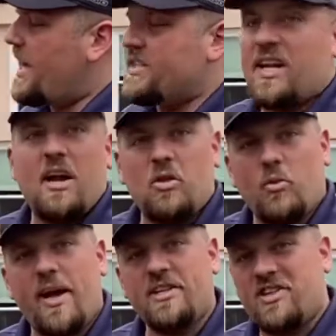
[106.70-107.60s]
and out of the way,
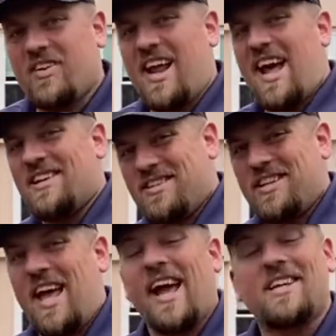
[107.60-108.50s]
so you've got
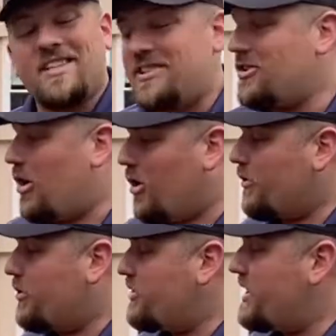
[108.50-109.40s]
access to all of your
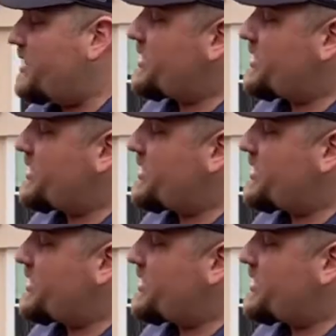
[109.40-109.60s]
discs.